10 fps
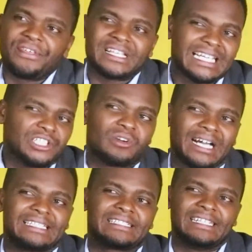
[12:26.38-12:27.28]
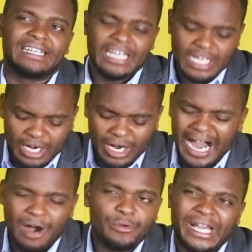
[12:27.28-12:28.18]
things, as you can see.
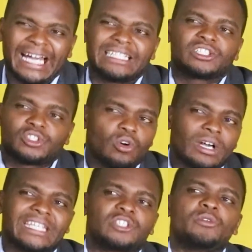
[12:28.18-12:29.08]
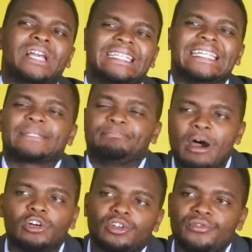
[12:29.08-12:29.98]
We can talk and talk, we can
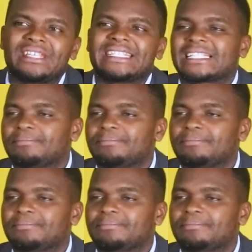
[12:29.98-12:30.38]
expound on this,